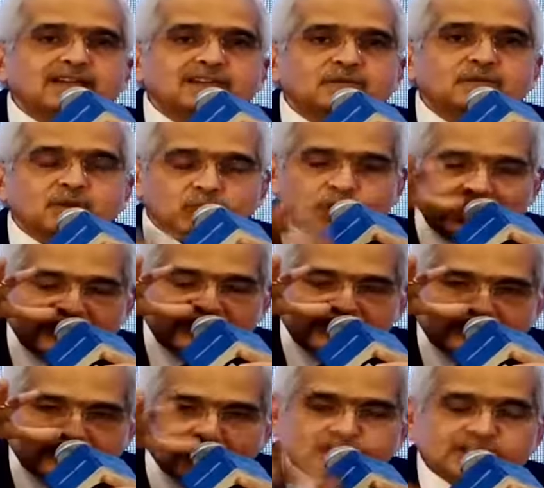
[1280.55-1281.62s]
We want the
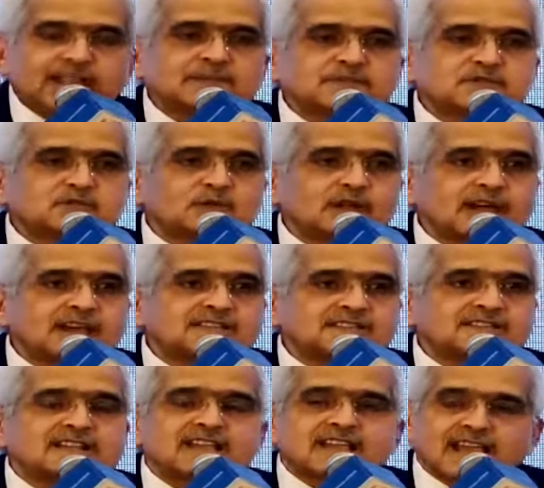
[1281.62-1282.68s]
good times to last,
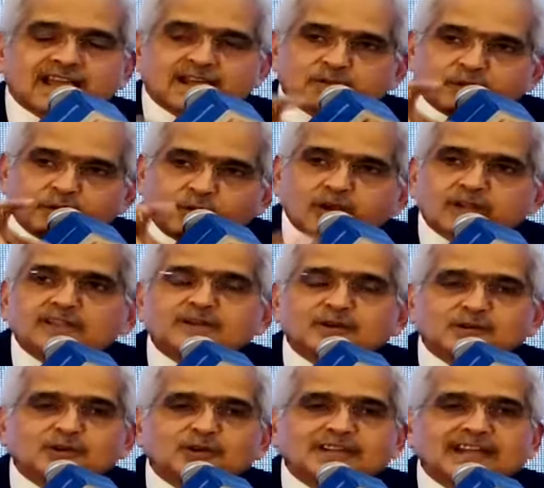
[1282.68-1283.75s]
and we want the
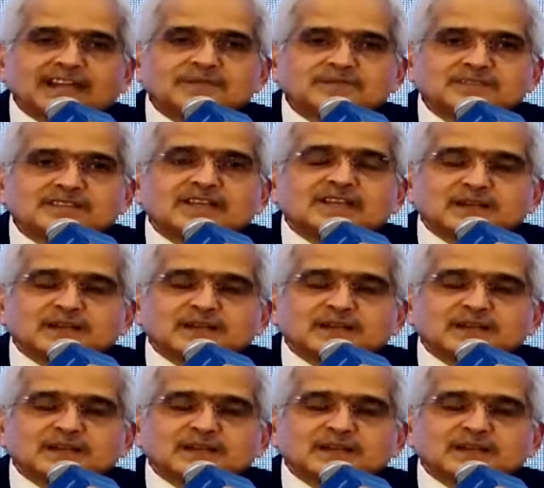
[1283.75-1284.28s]
good times,